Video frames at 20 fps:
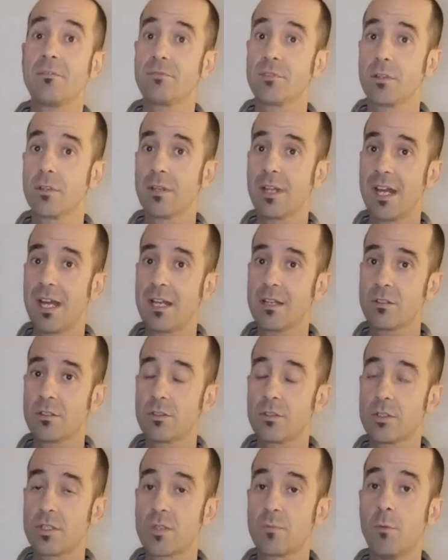If they're
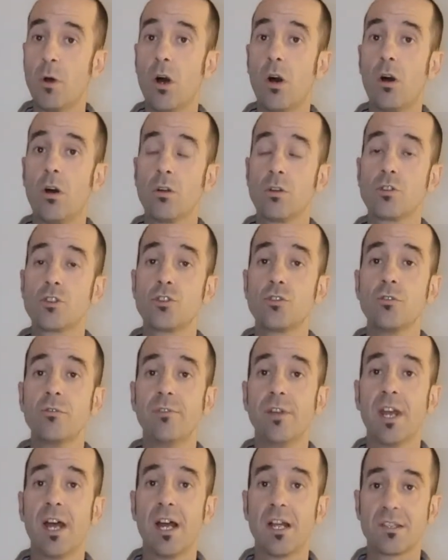that small or
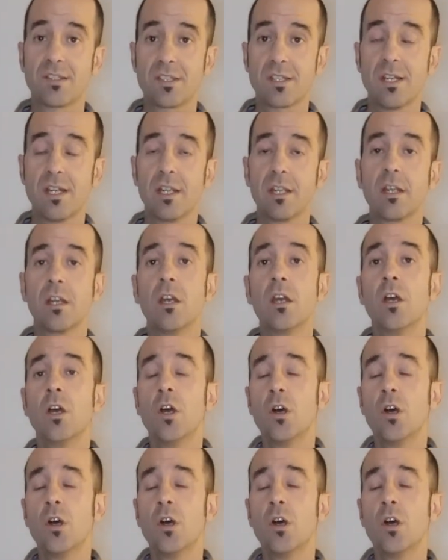juvenile snake,